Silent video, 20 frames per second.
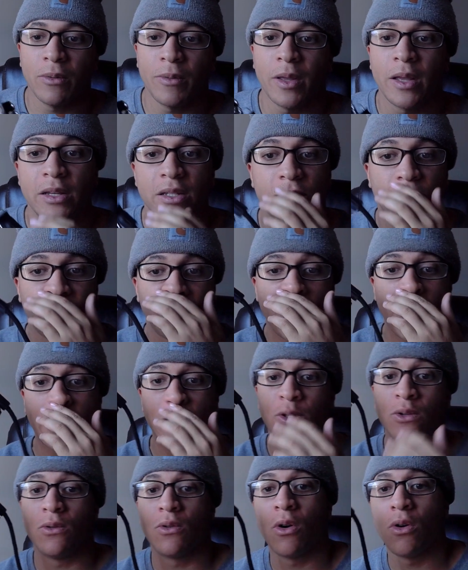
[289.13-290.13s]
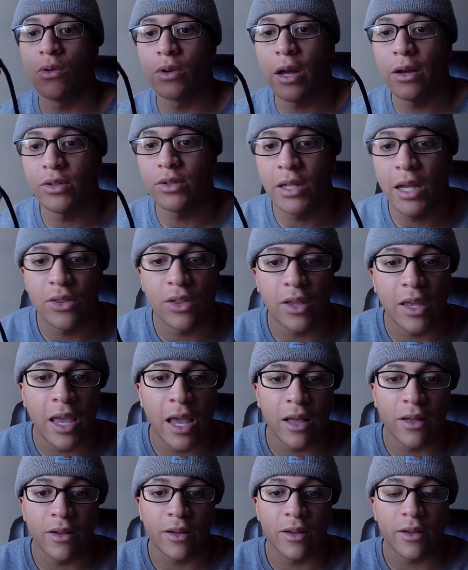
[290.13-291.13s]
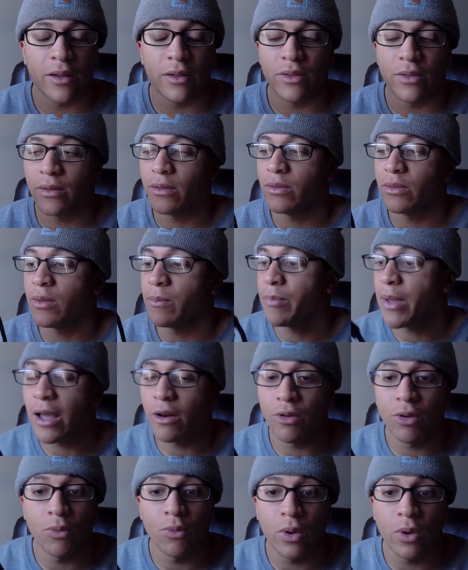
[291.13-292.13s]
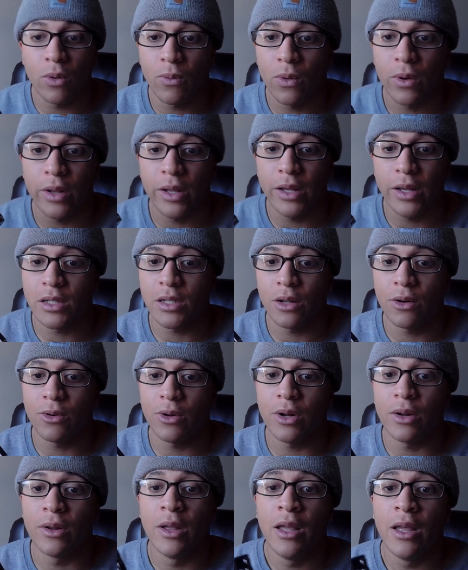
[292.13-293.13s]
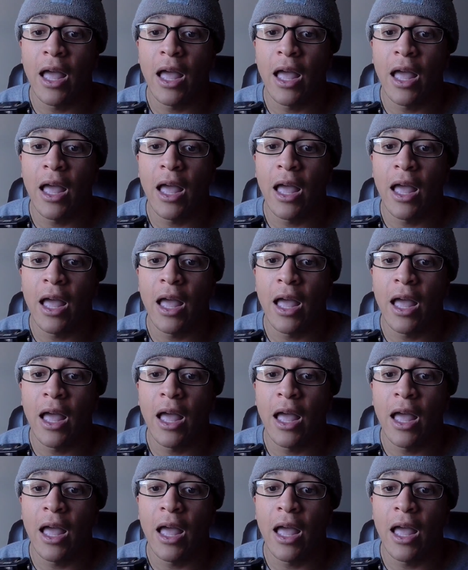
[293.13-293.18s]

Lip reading: because if it got too cold outside, the battery wouldn't work, etc.